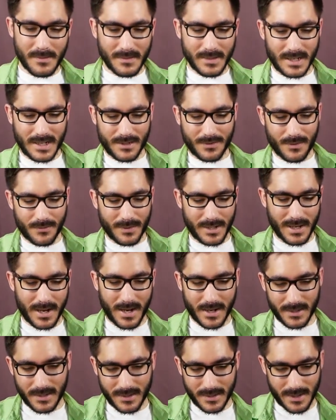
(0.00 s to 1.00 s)
That's what we
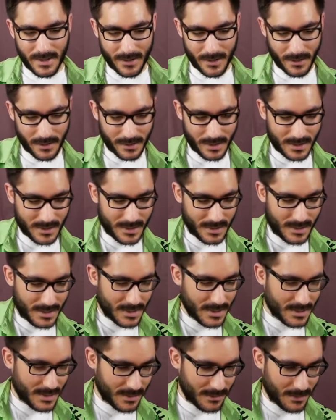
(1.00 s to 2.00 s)
got in there. It's a
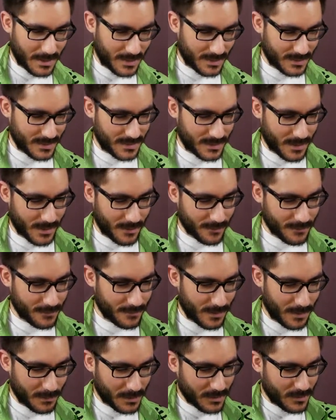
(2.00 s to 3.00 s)
decent amount of
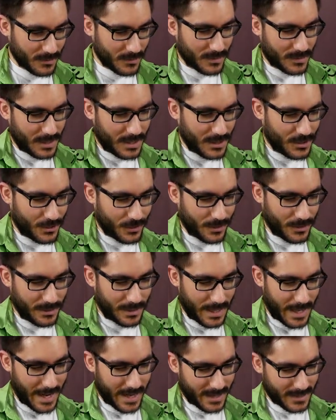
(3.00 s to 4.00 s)
stuff. I'm going to do the t-shirt
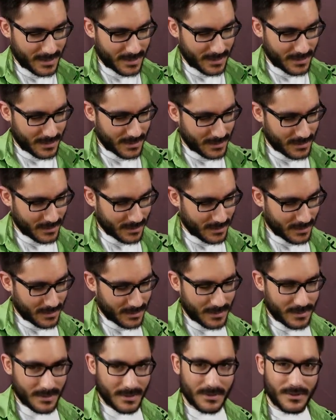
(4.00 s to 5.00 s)
last,
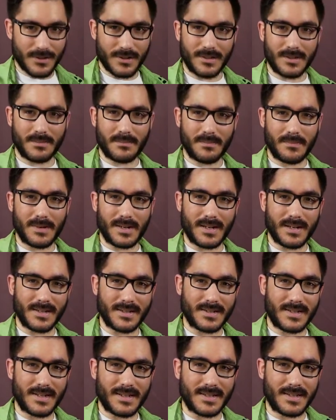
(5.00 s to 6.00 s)
just
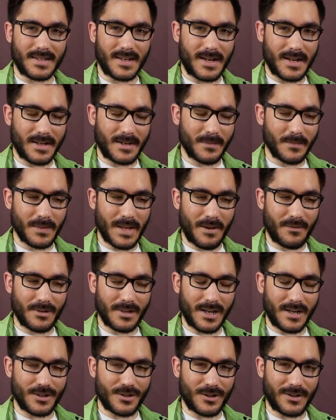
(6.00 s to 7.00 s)
because it's the item that when
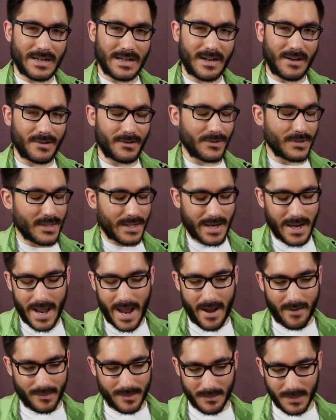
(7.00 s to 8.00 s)
I took it out, it was like, I
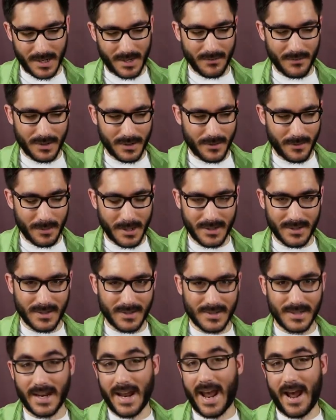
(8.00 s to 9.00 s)
have to make a video about
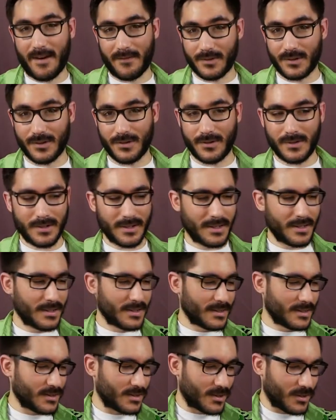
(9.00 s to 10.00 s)
this. I have to.
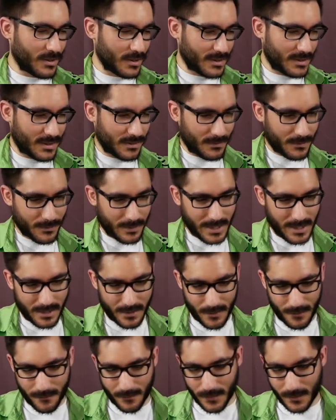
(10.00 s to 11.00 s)
So let's see, what do we got
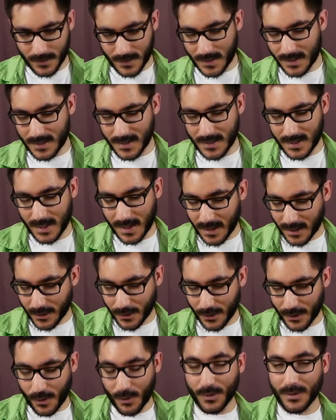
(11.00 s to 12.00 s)
here first? This is the
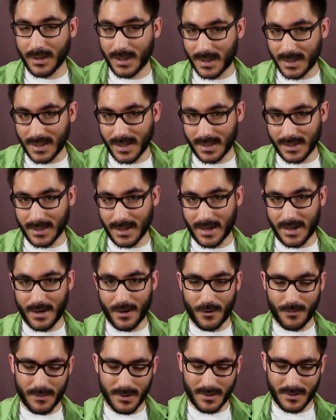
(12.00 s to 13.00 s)
other only thing that I
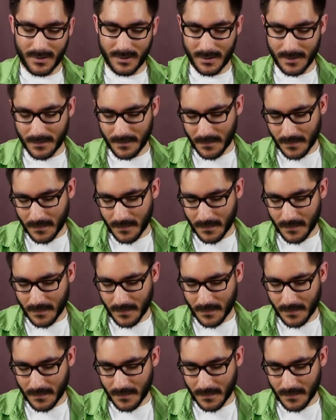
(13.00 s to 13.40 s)
opened.